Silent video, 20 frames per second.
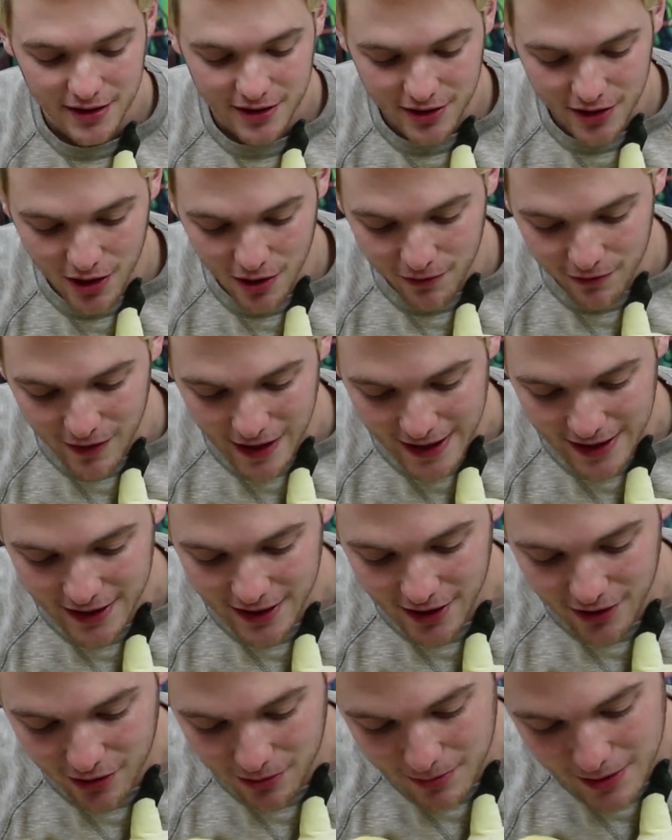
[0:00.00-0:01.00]
to go find
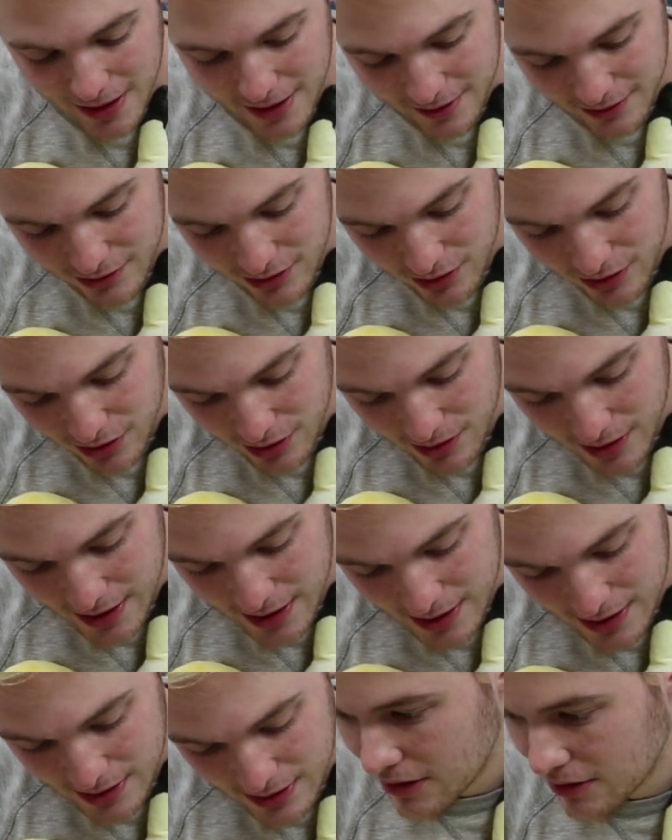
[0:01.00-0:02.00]
another means to do
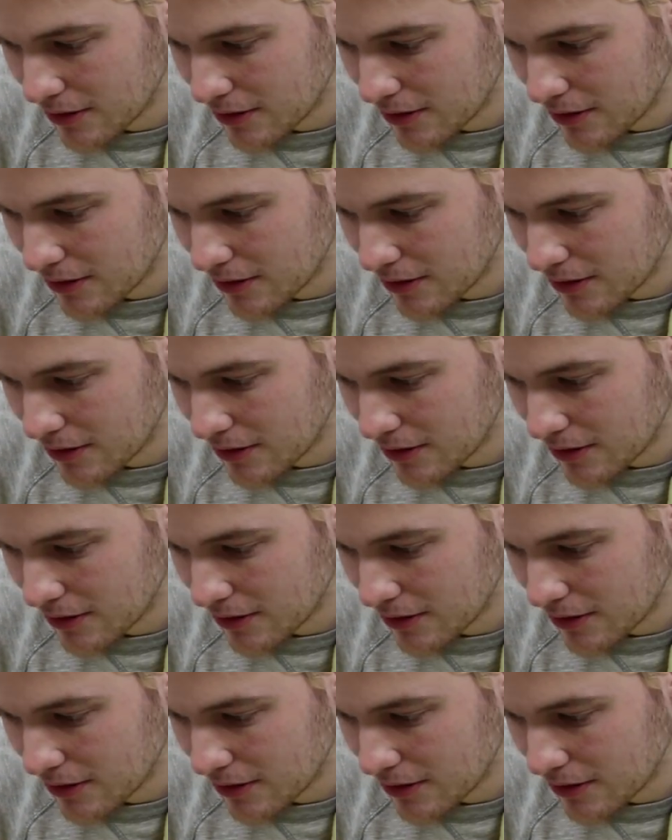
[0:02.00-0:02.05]
it.